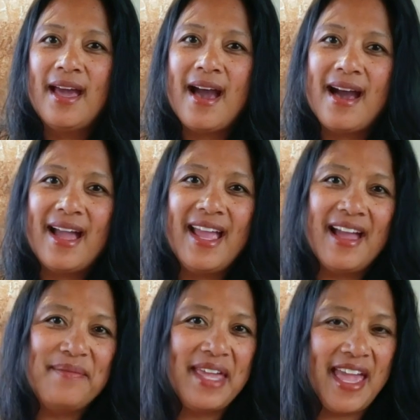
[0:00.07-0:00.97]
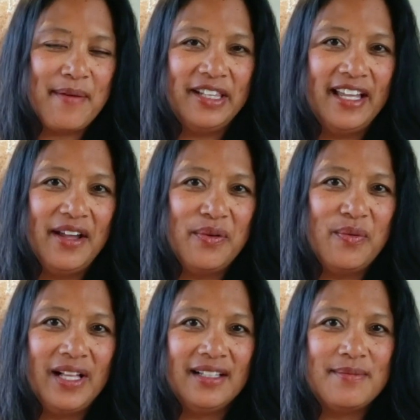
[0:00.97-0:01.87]
Hi, I'm Kamala.
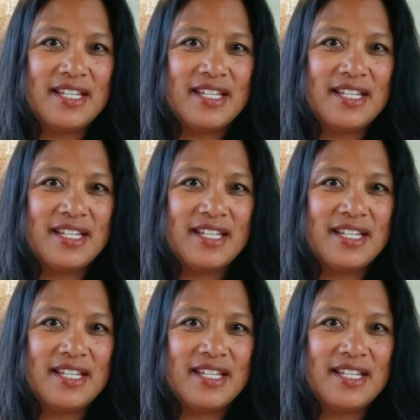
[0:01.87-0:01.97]
Welcome